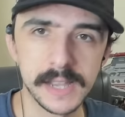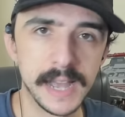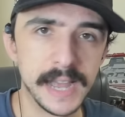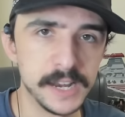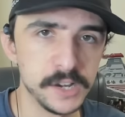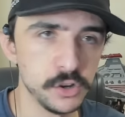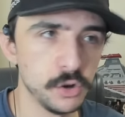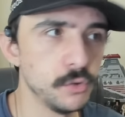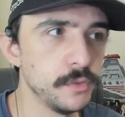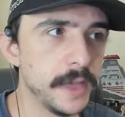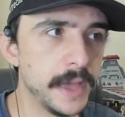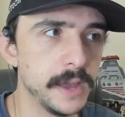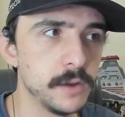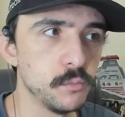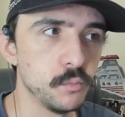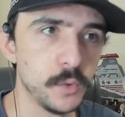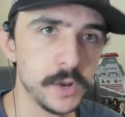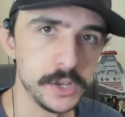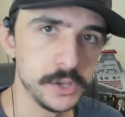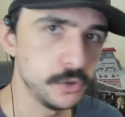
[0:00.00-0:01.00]
I know that
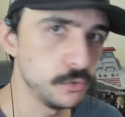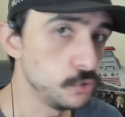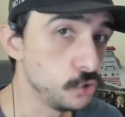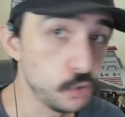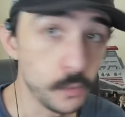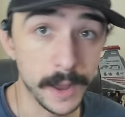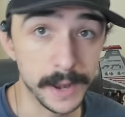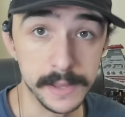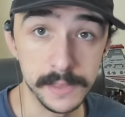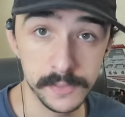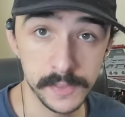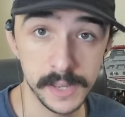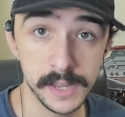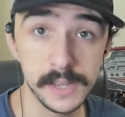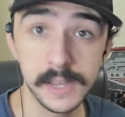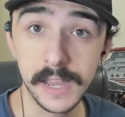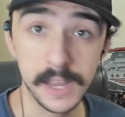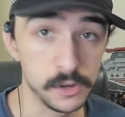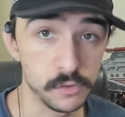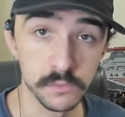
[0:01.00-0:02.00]
when you do anything
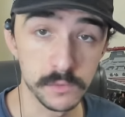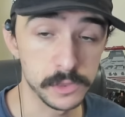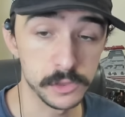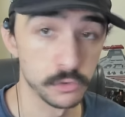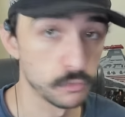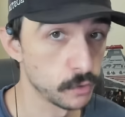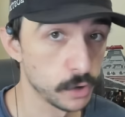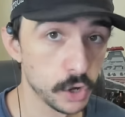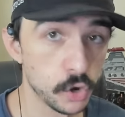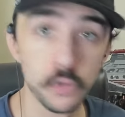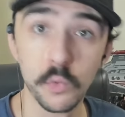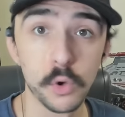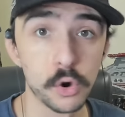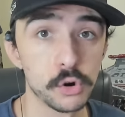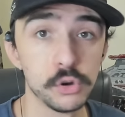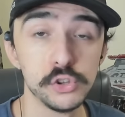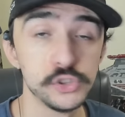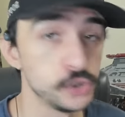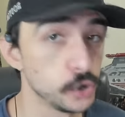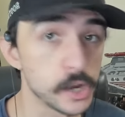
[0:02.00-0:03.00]
in the real
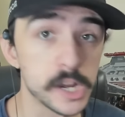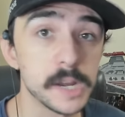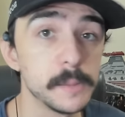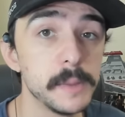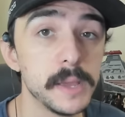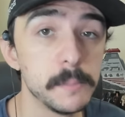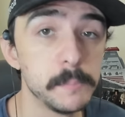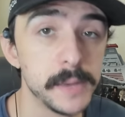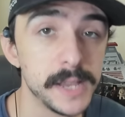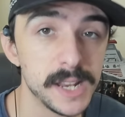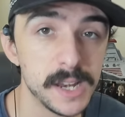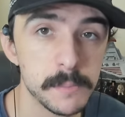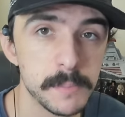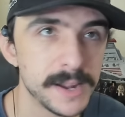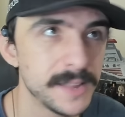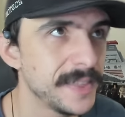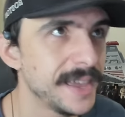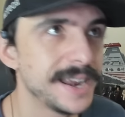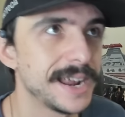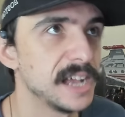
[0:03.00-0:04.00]
world, you're going to be impeded by
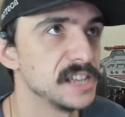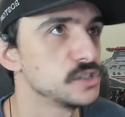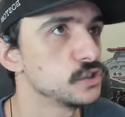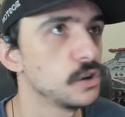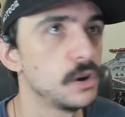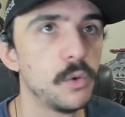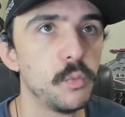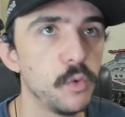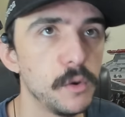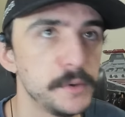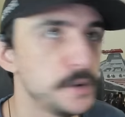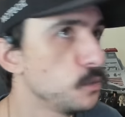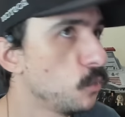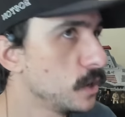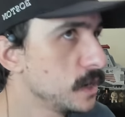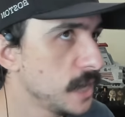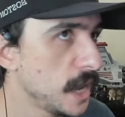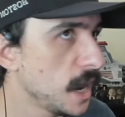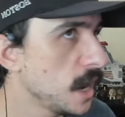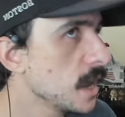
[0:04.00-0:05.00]
that. I saw a woman one
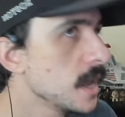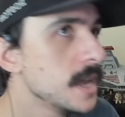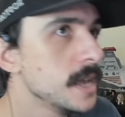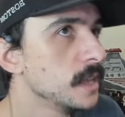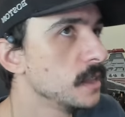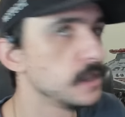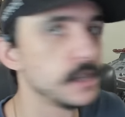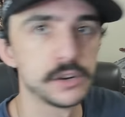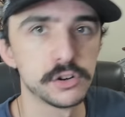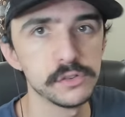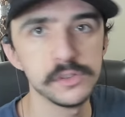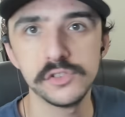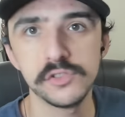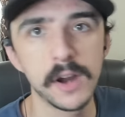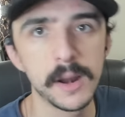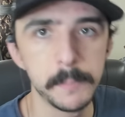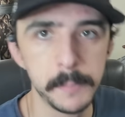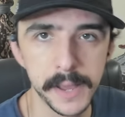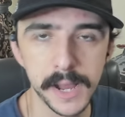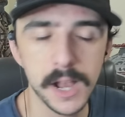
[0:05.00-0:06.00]
day literally try
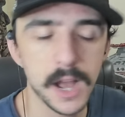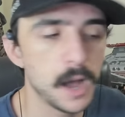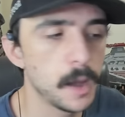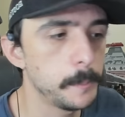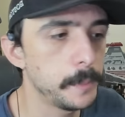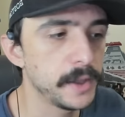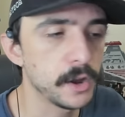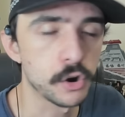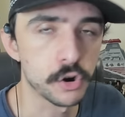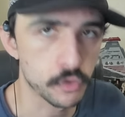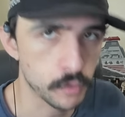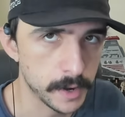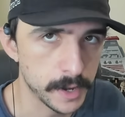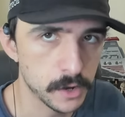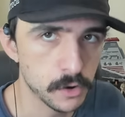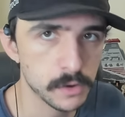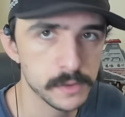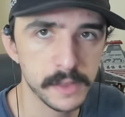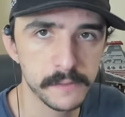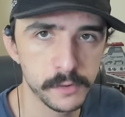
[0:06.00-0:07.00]
to pick up her credit
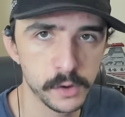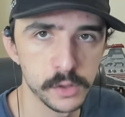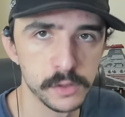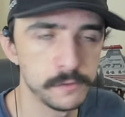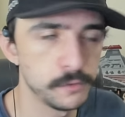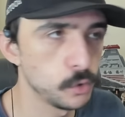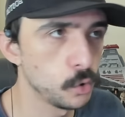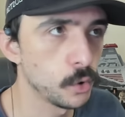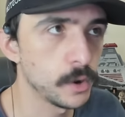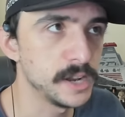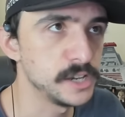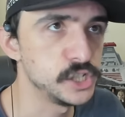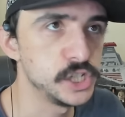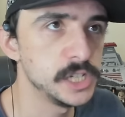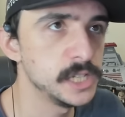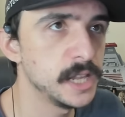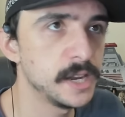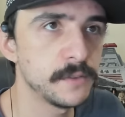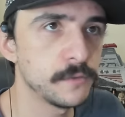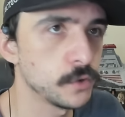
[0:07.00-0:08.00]
card that fell on the floor and she
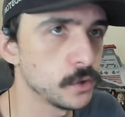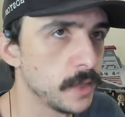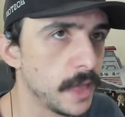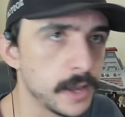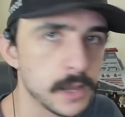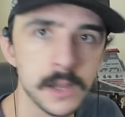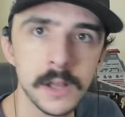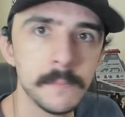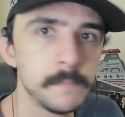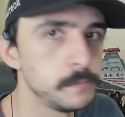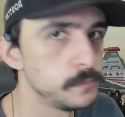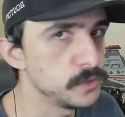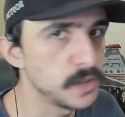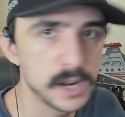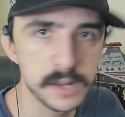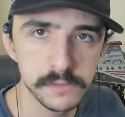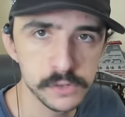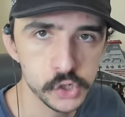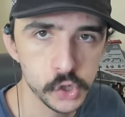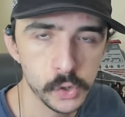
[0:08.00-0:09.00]
did it for like not
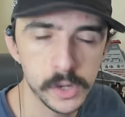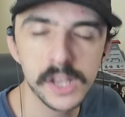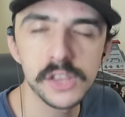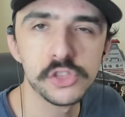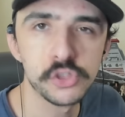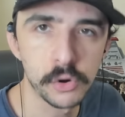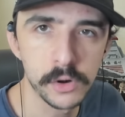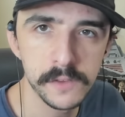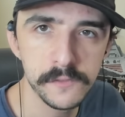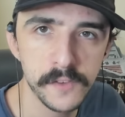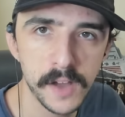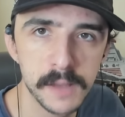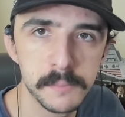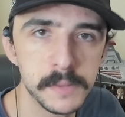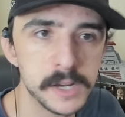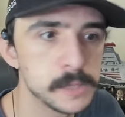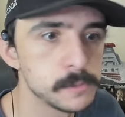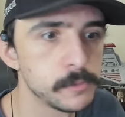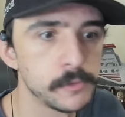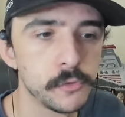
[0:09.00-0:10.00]
even joking, 35
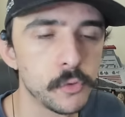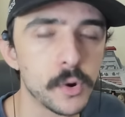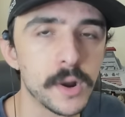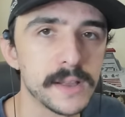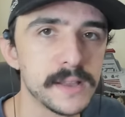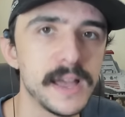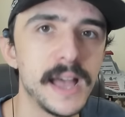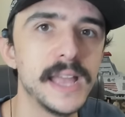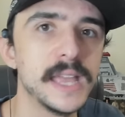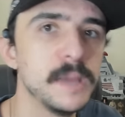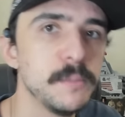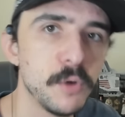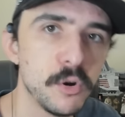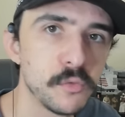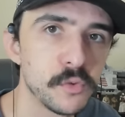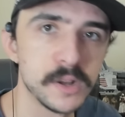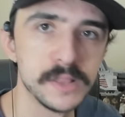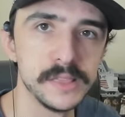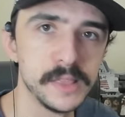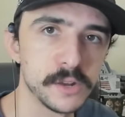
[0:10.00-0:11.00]
minutes before a guy came
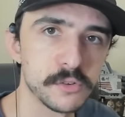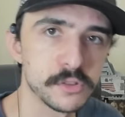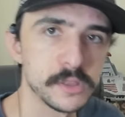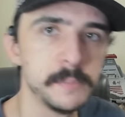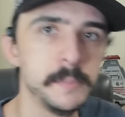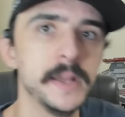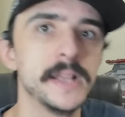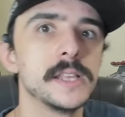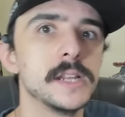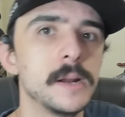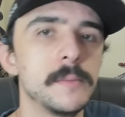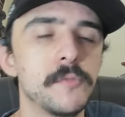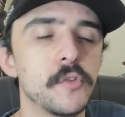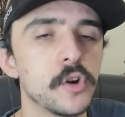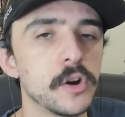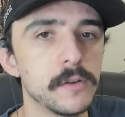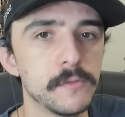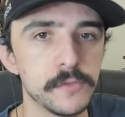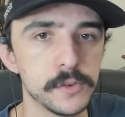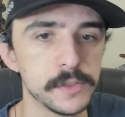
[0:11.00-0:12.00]
over and literally picked it up for
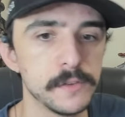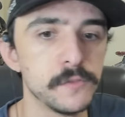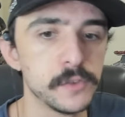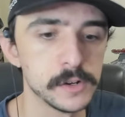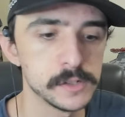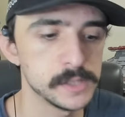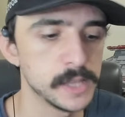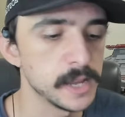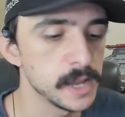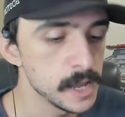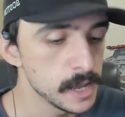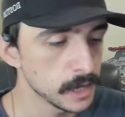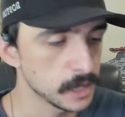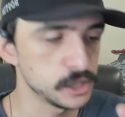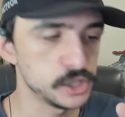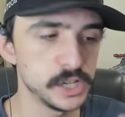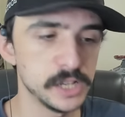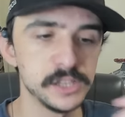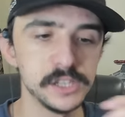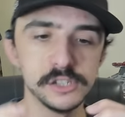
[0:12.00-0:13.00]
her for the first thing because
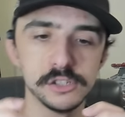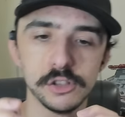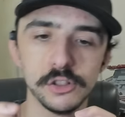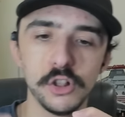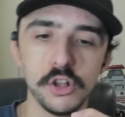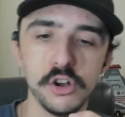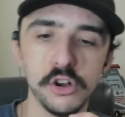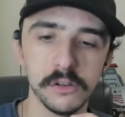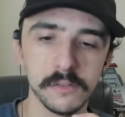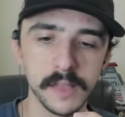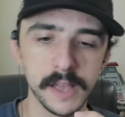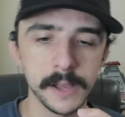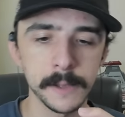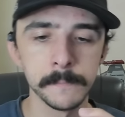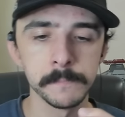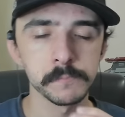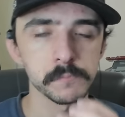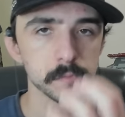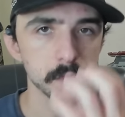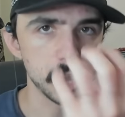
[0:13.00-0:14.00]
she had these long like
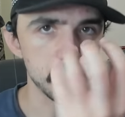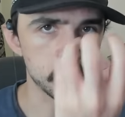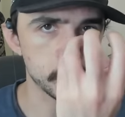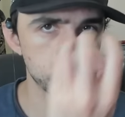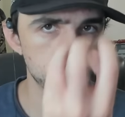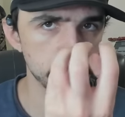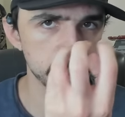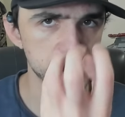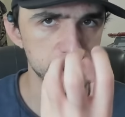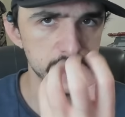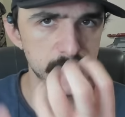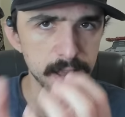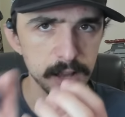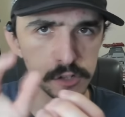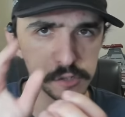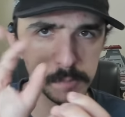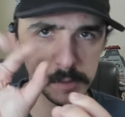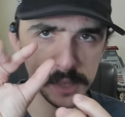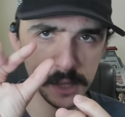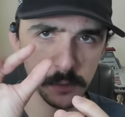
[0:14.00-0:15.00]
acrylic nails,
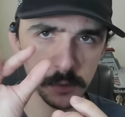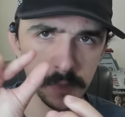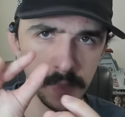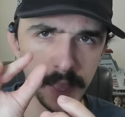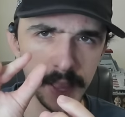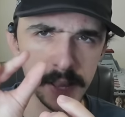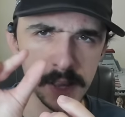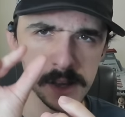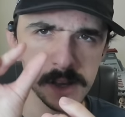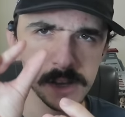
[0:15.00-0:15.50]
but they were like